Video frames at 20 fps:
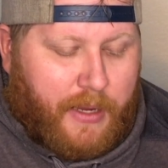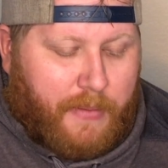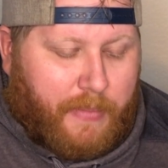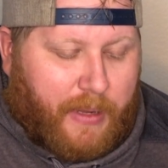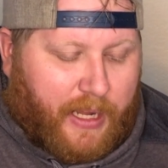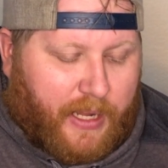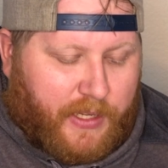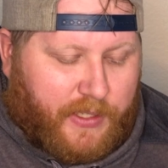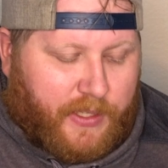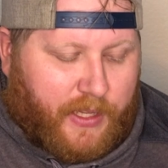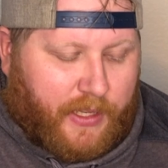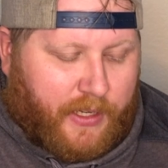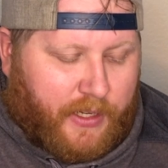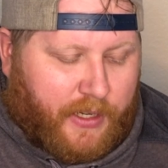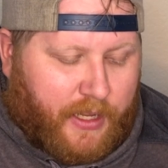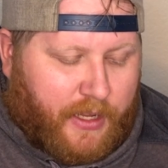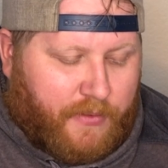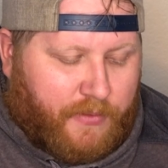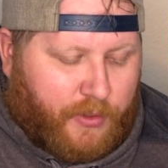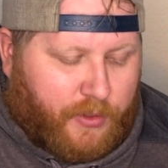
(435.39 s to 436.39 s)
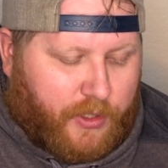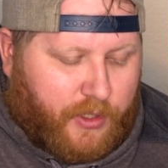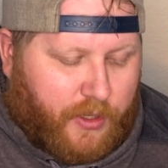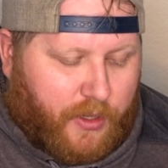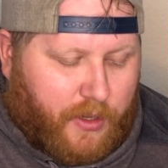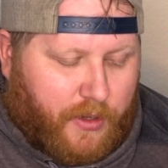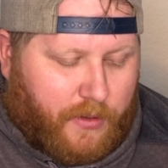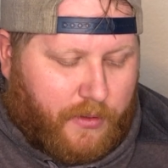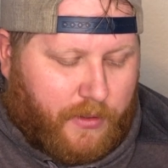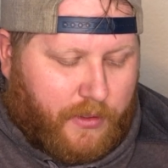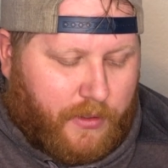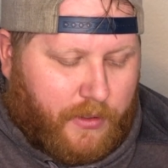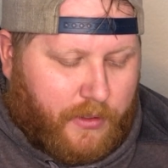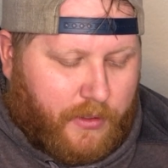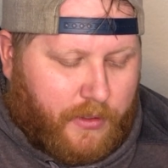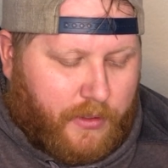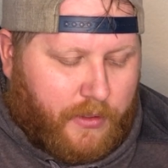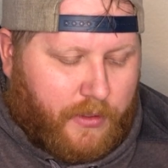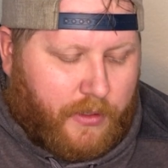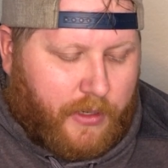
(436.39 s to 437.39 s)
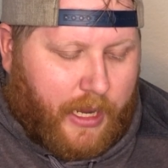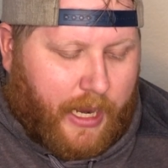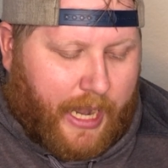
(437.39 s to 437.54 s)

because they did evil to you.